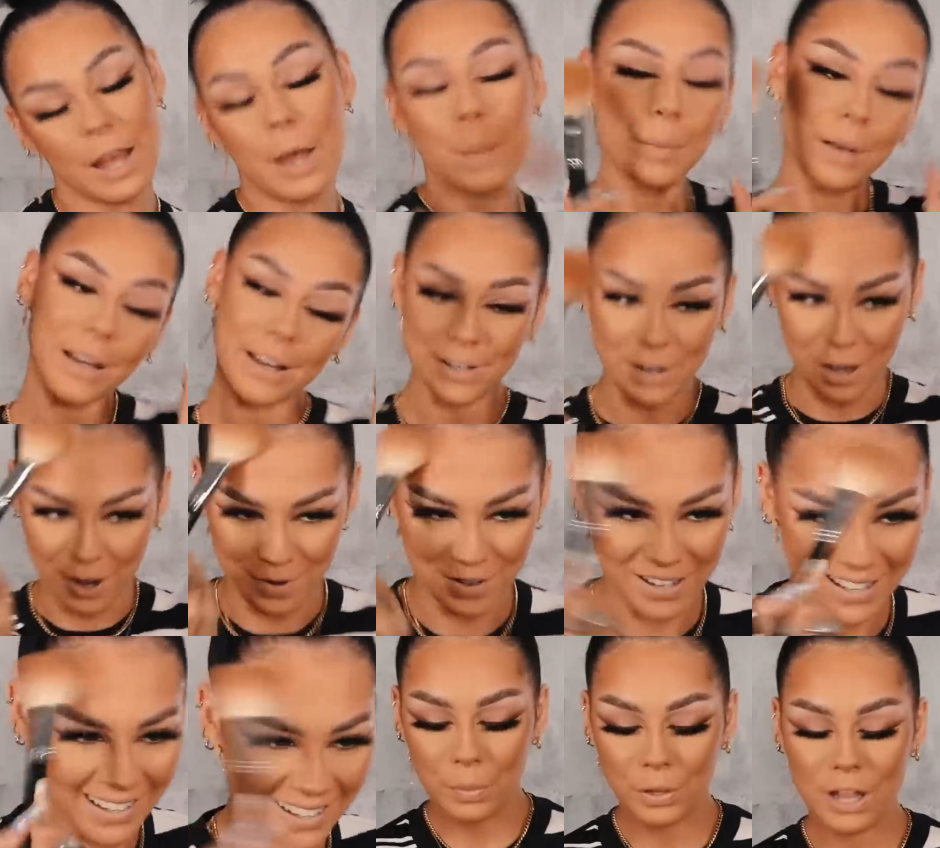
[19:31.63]
But like I don't.
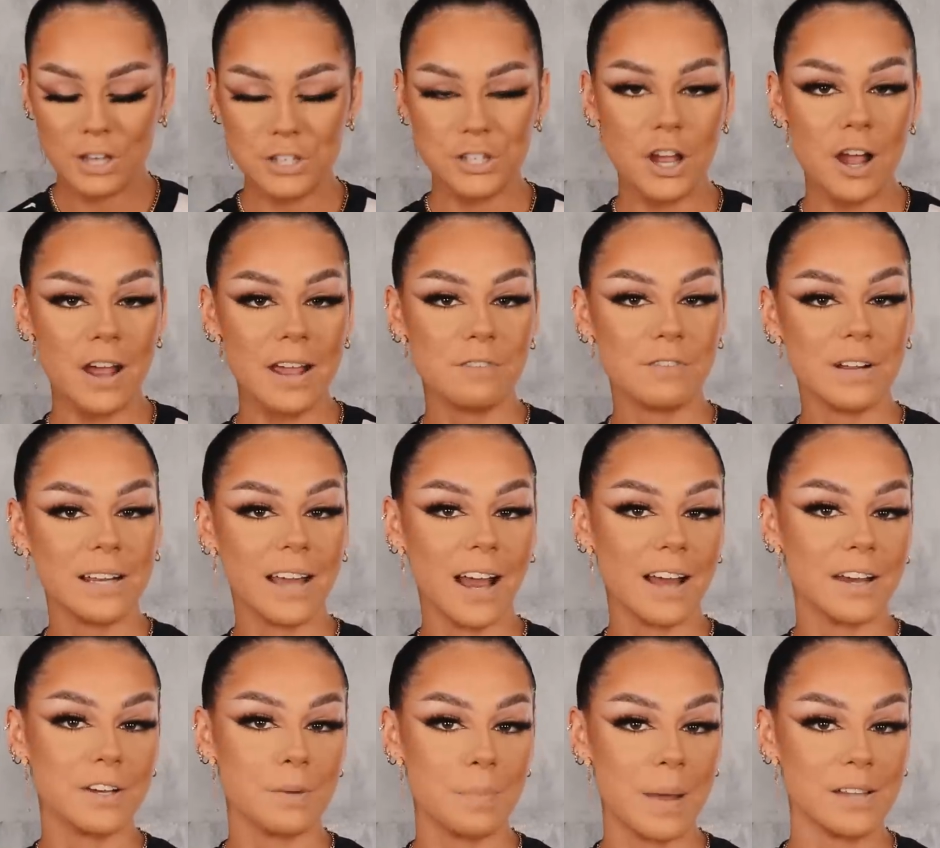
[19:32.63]
Blusher, it really
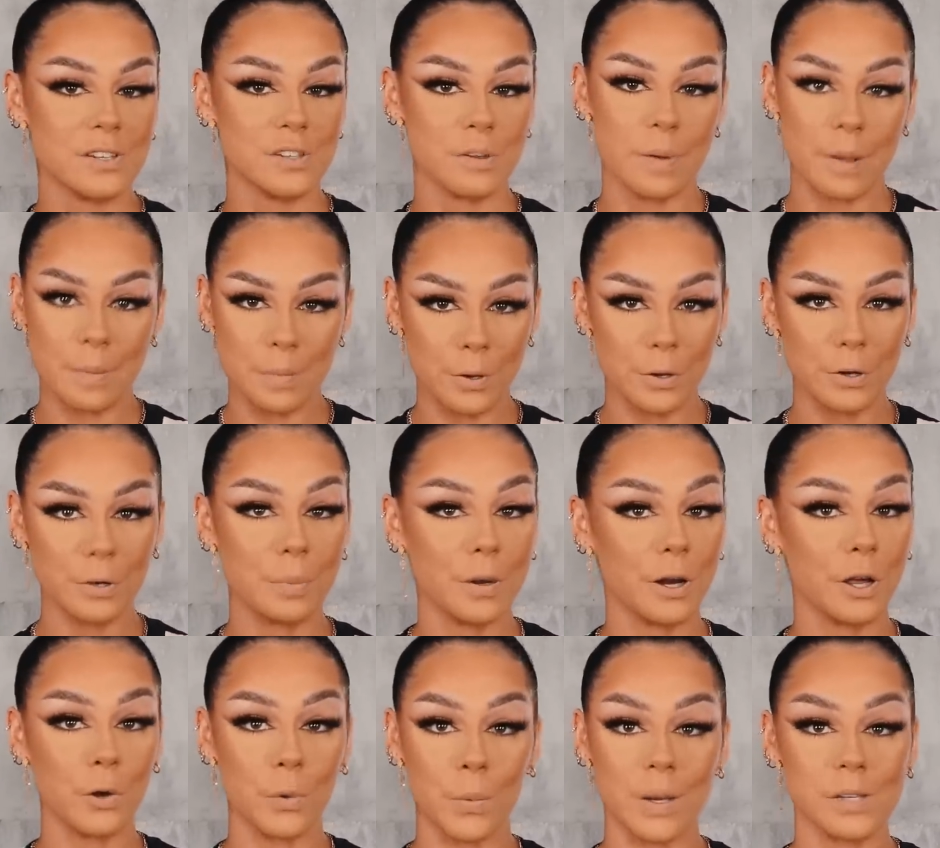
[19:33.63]
kind of depends on my mood, but
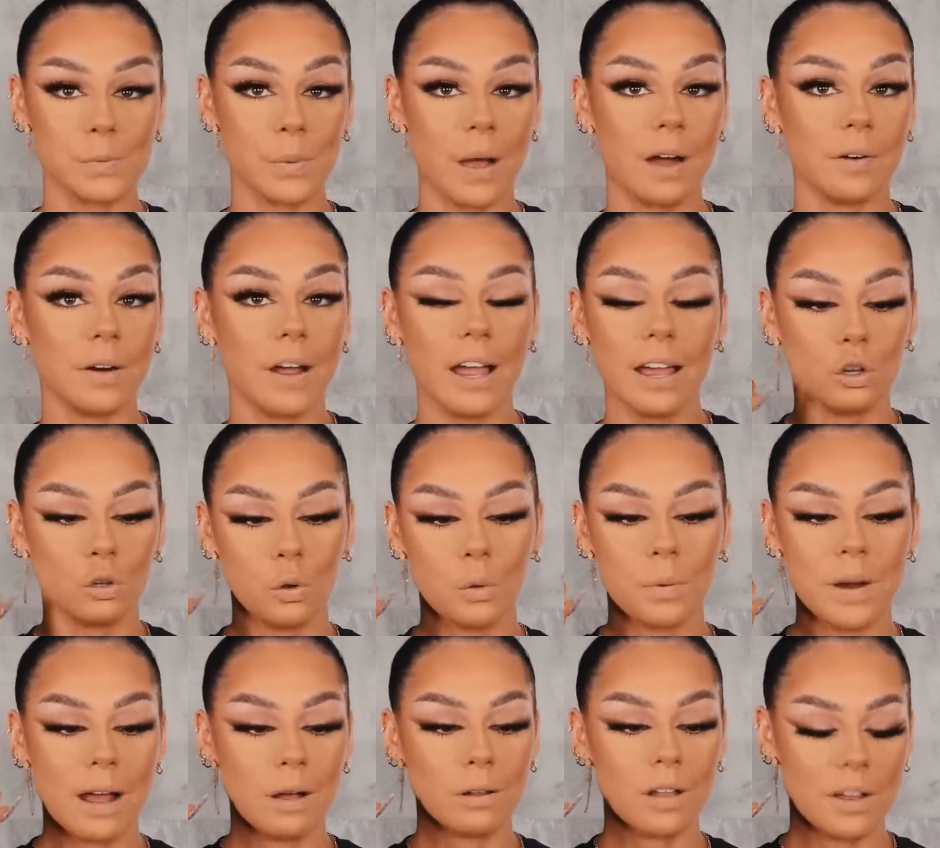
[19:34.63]
I always wear it.
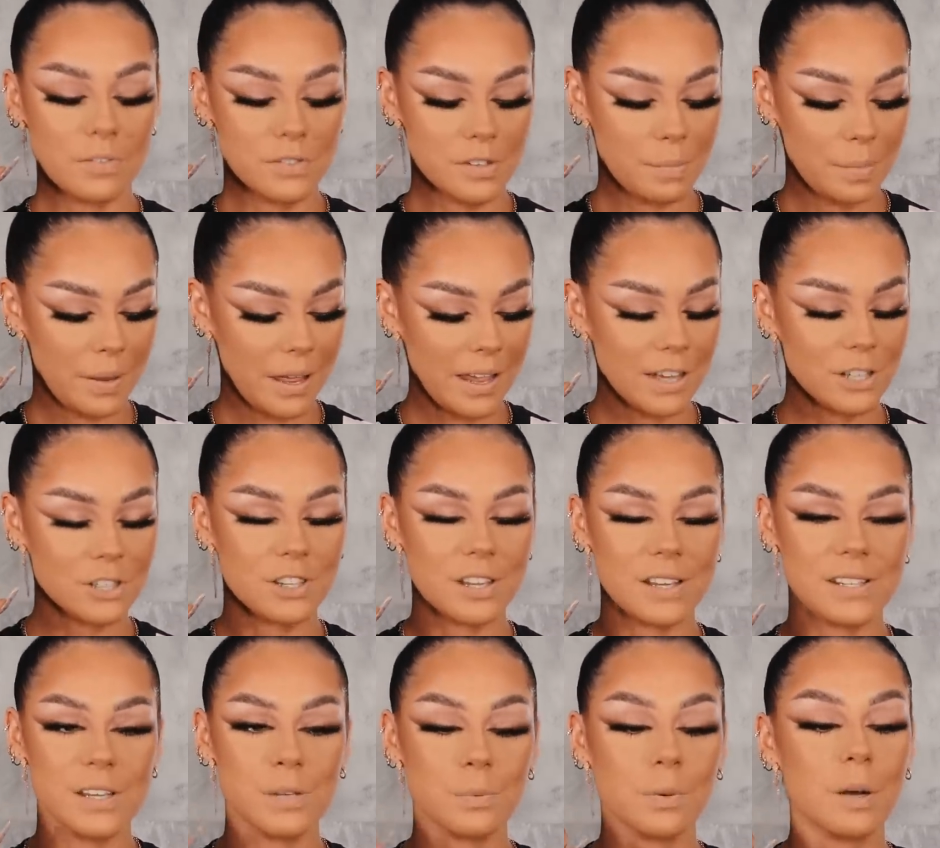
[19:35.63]
L'Oreal Life's a Peach.
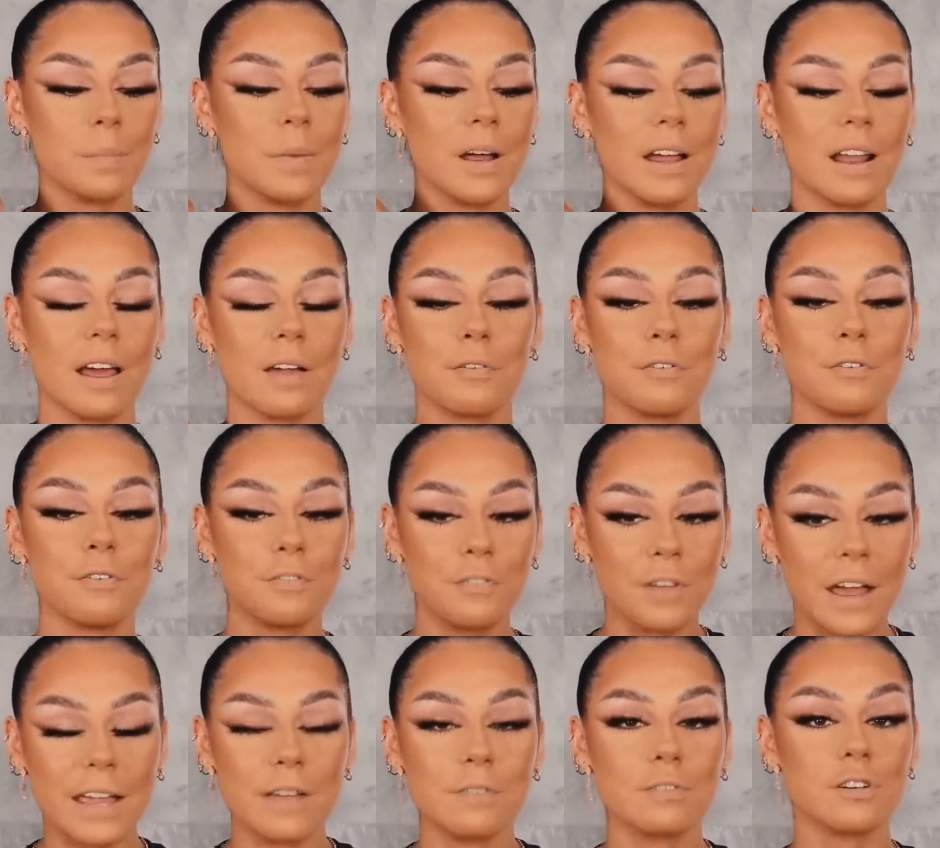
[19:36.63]
This is one of my like
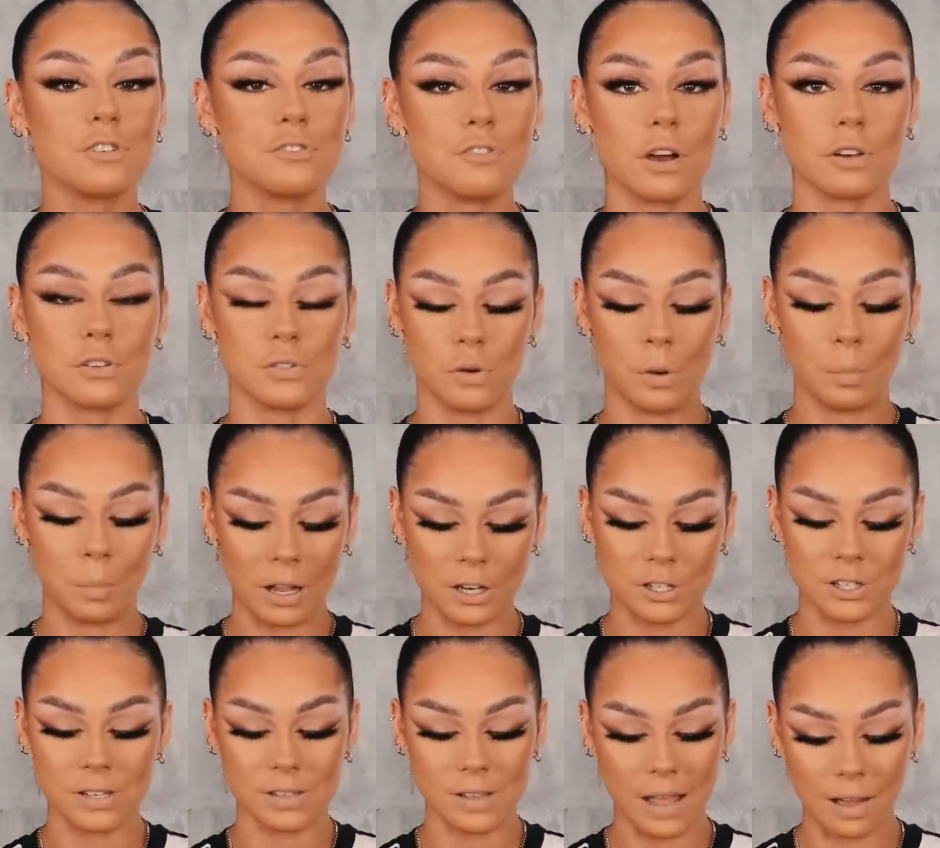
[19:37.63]
favorite drugstore
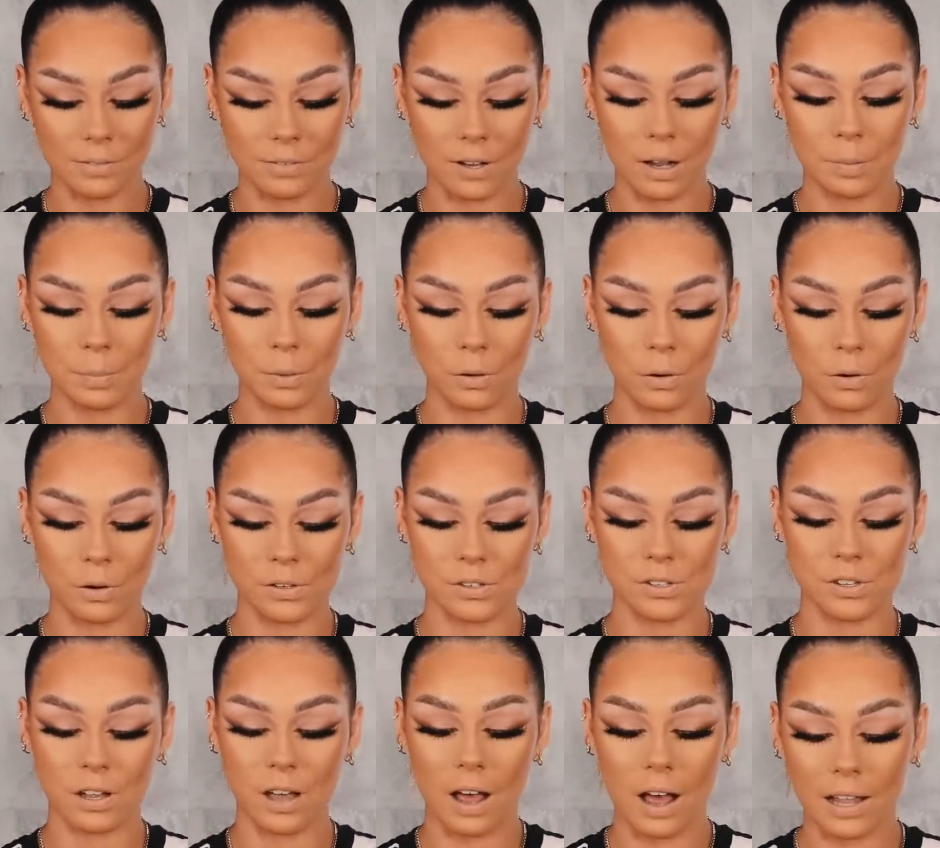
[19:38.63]
blushes ever because
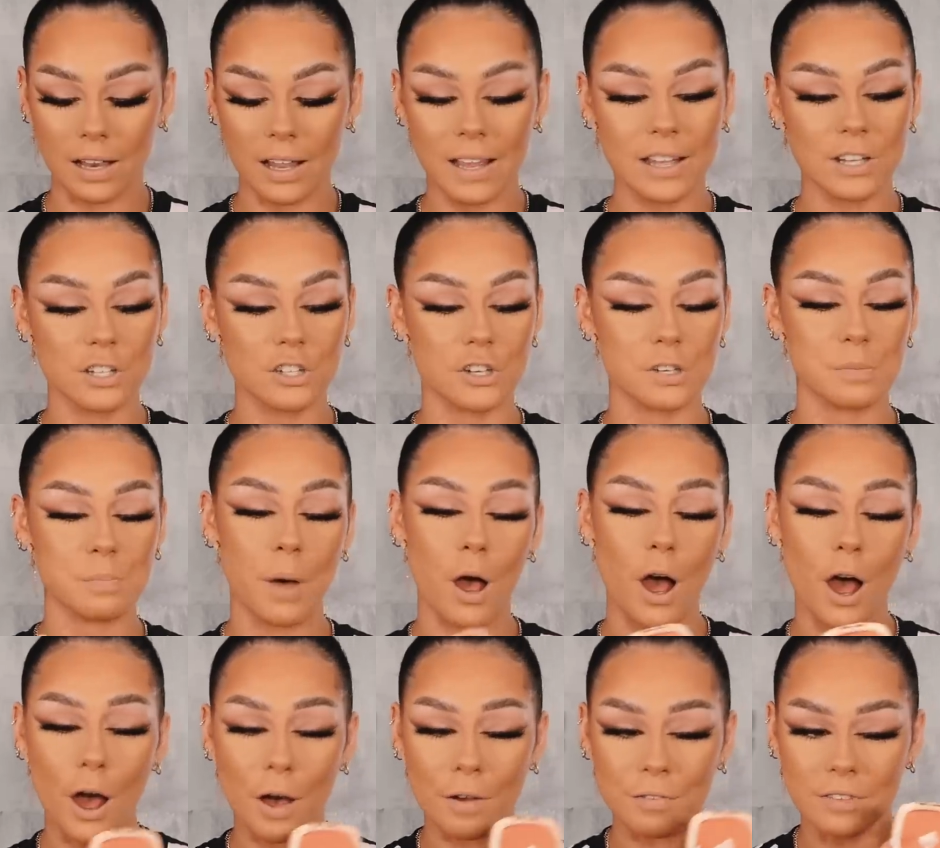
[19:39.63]
the color is just
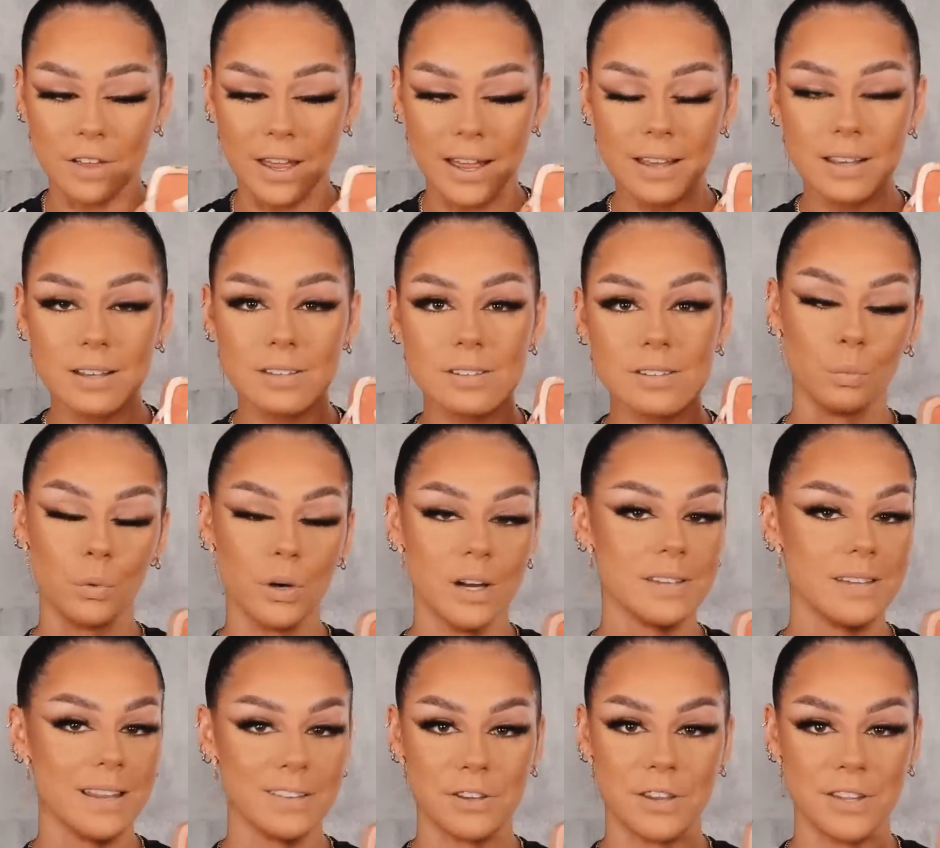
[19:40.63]
perfect. What it
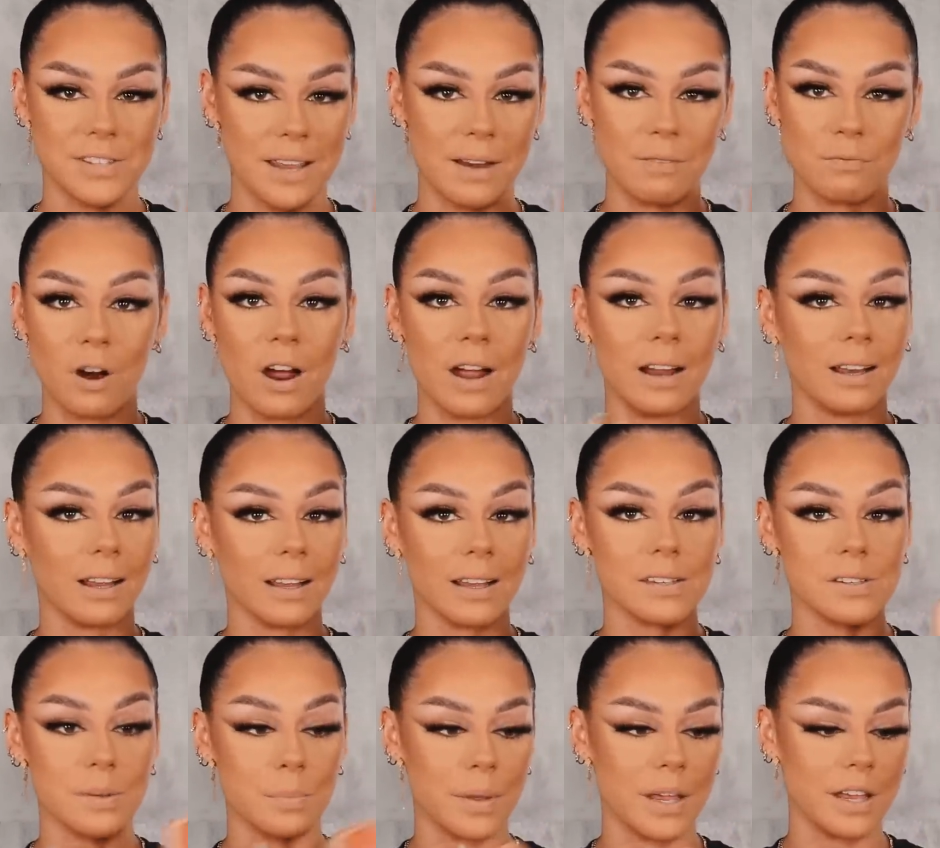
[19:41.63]
says on the tin, right? Like
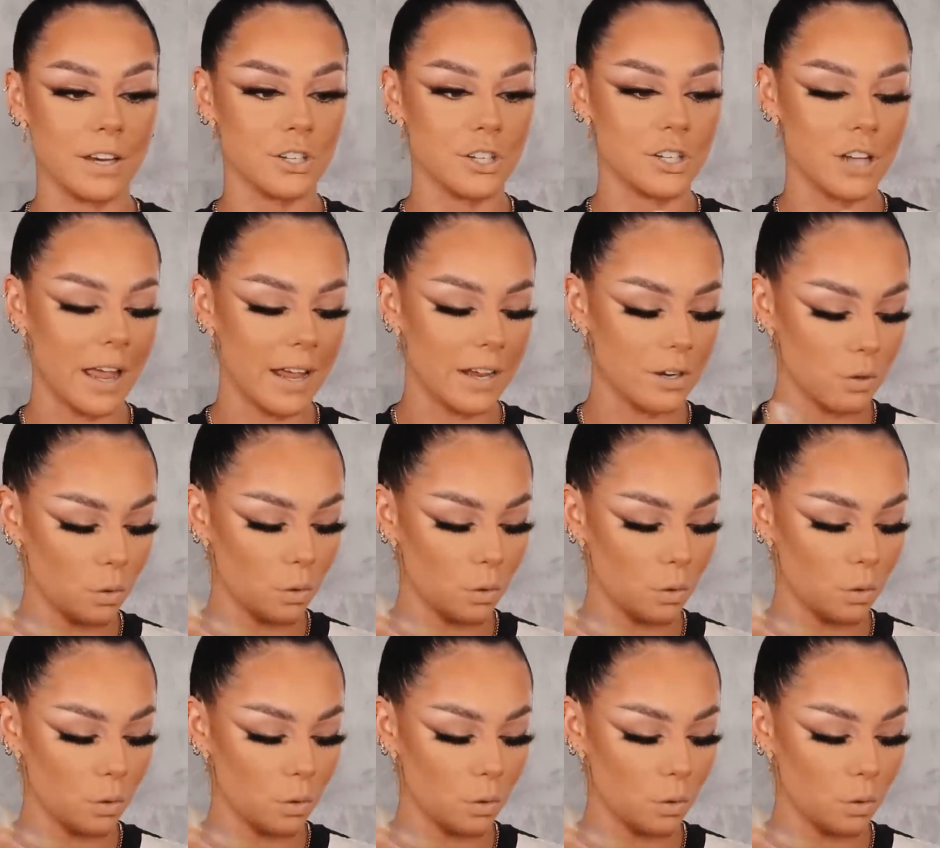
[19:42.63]
it's a peach shade.